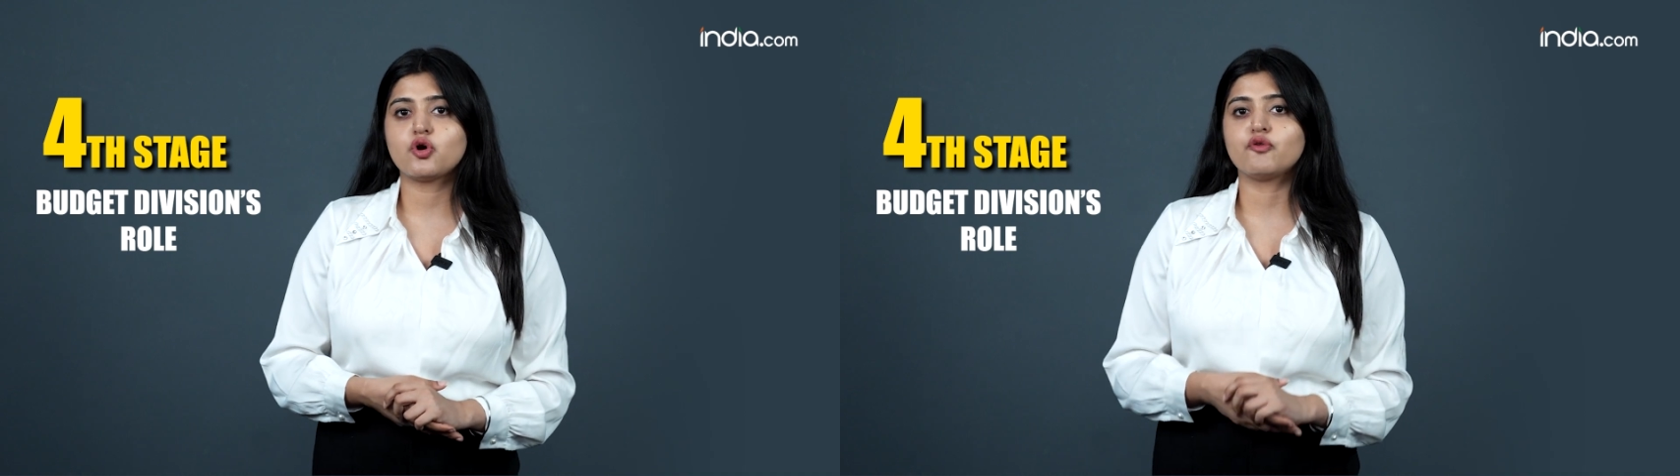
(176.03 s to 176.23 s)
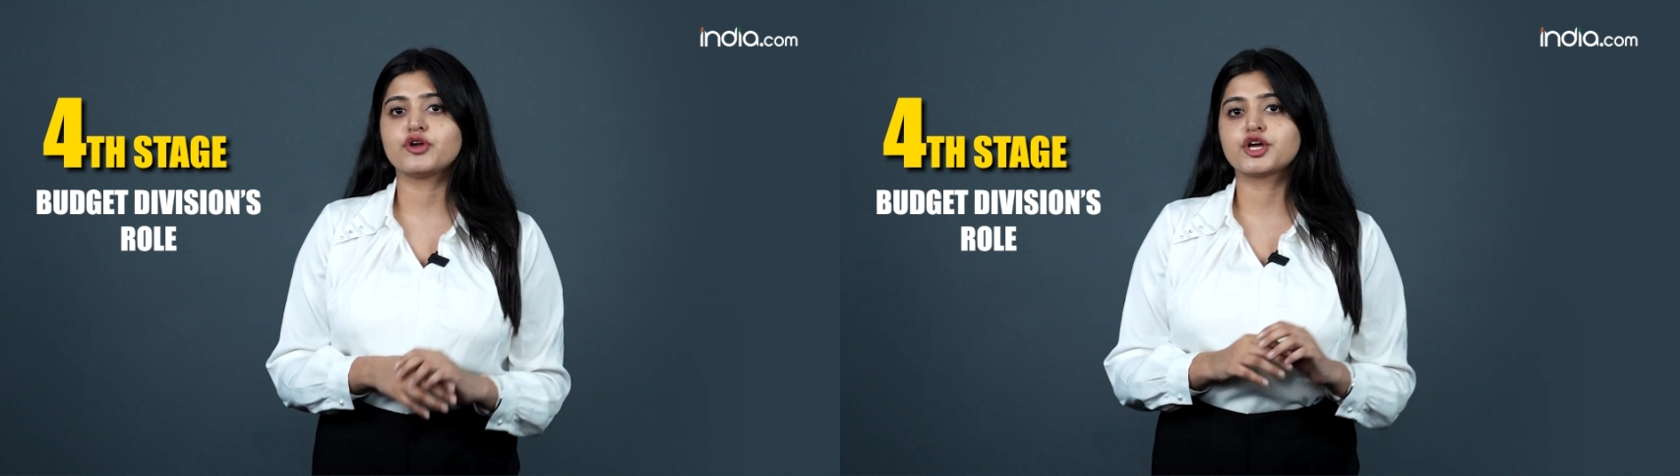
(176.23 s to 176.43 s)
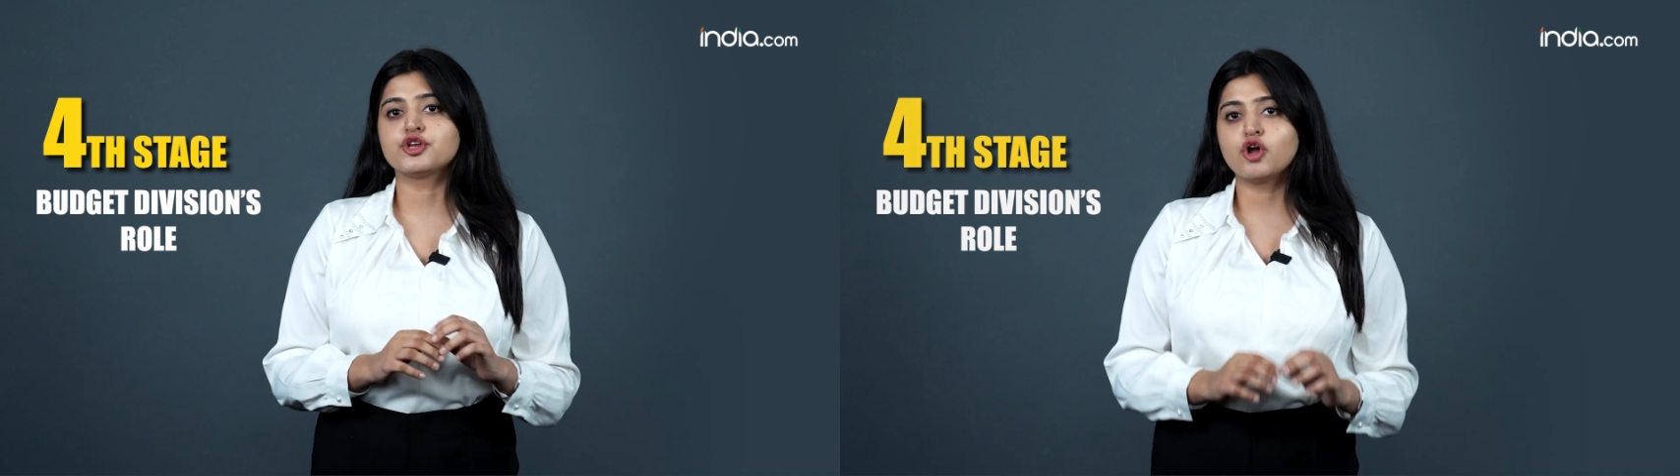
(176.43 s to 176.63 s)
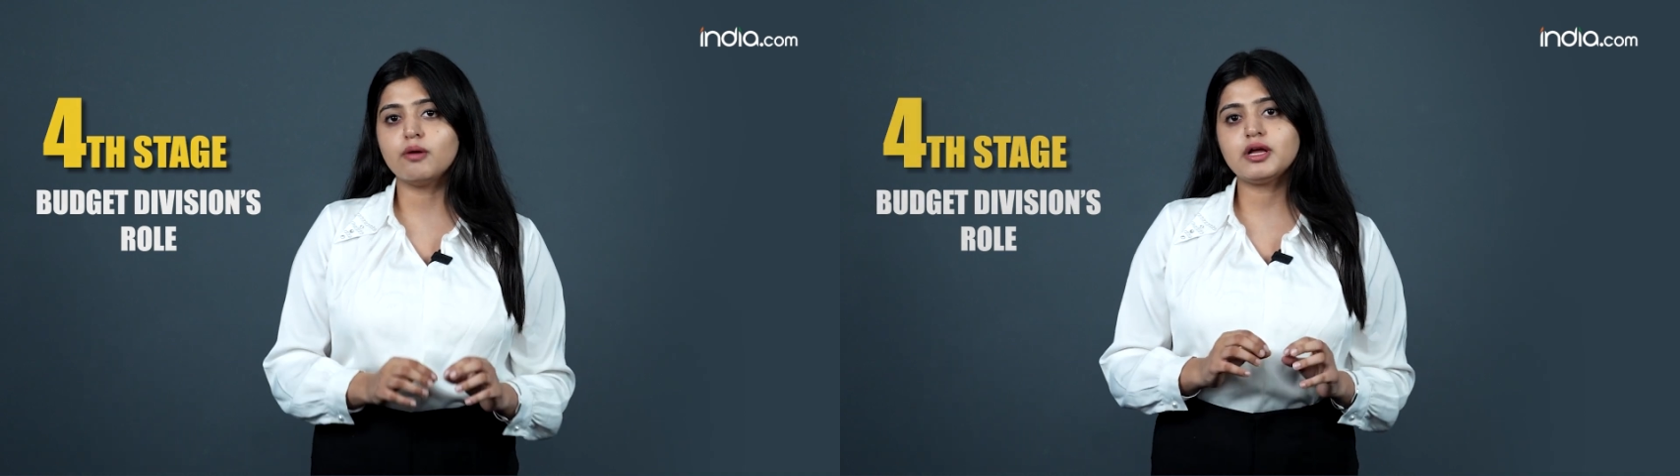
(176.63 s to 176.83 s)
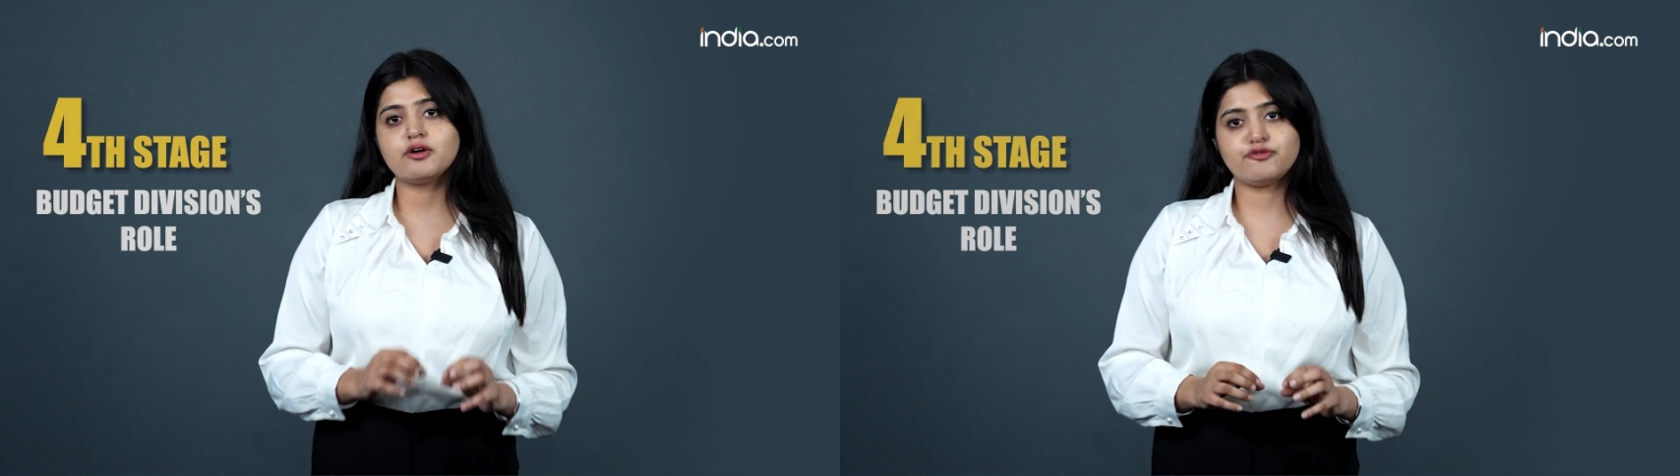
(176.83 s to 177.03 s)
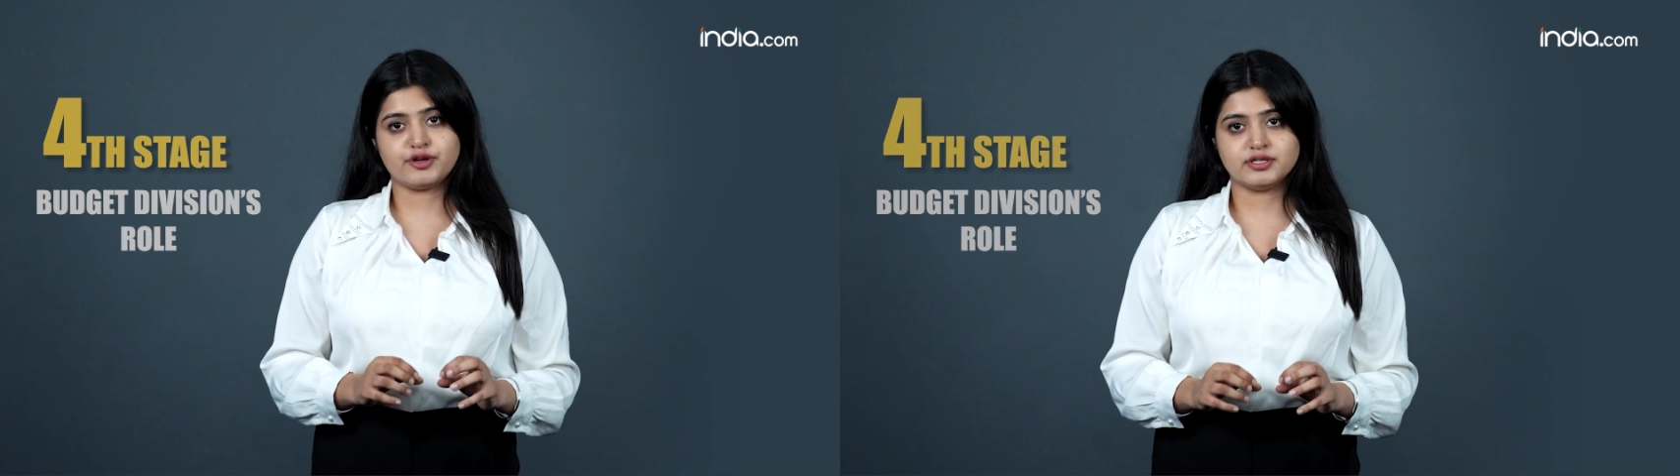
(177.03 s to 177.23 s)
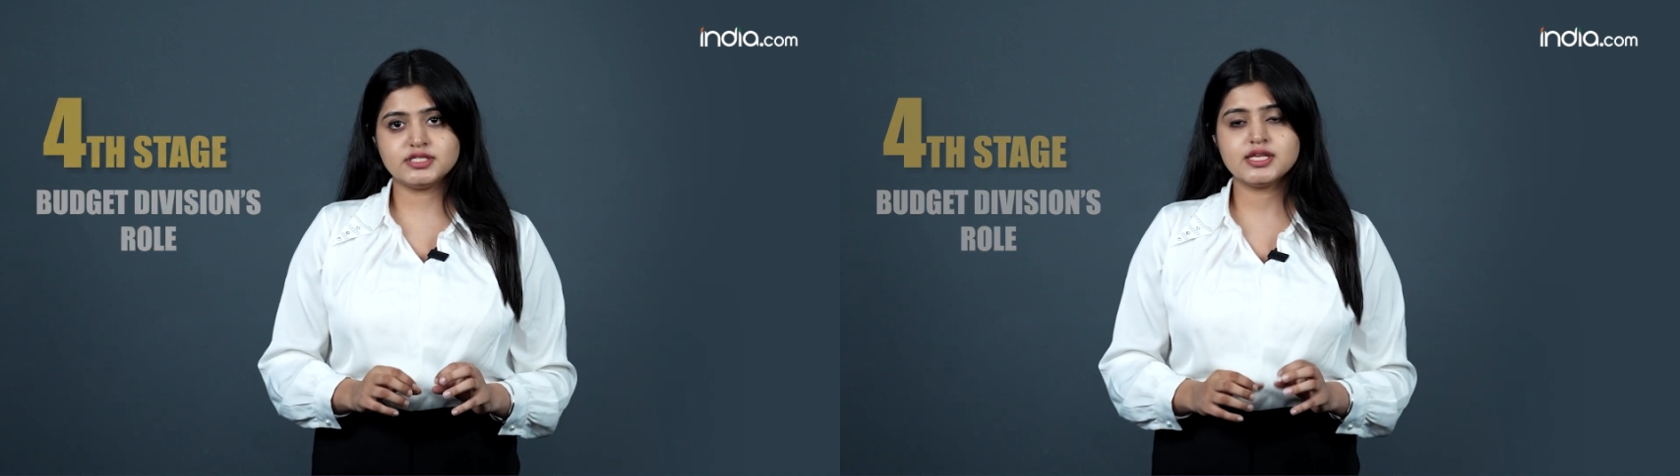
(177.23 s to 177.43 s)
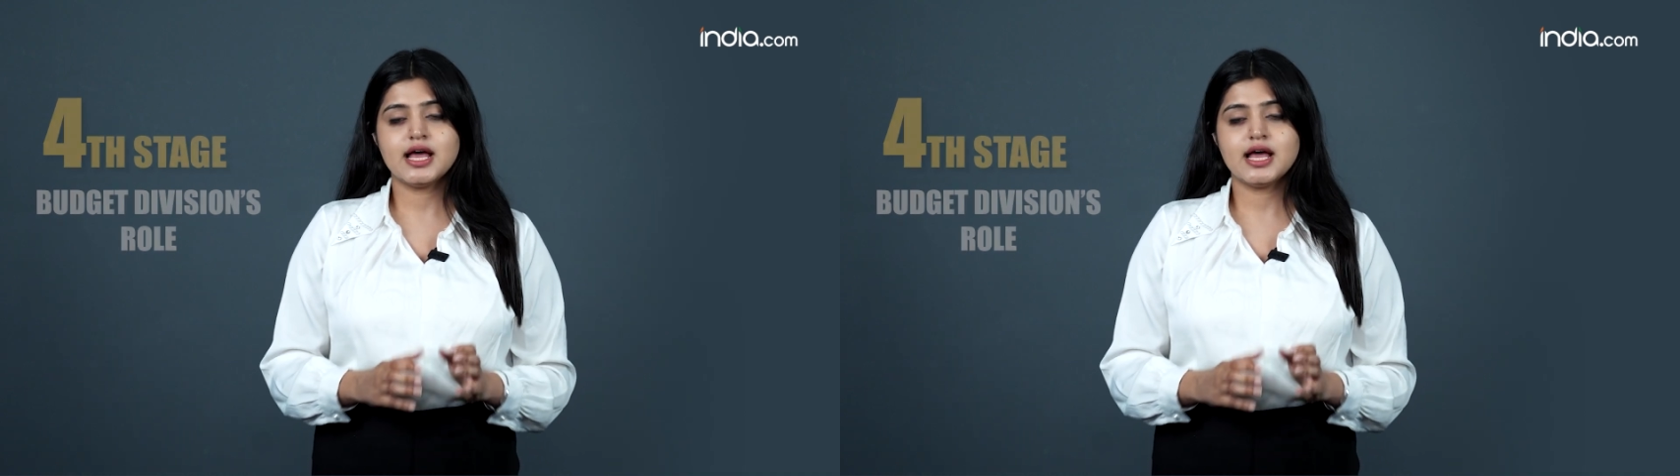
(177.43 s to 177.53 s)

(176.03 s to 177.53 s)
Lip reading: of Economic Affairs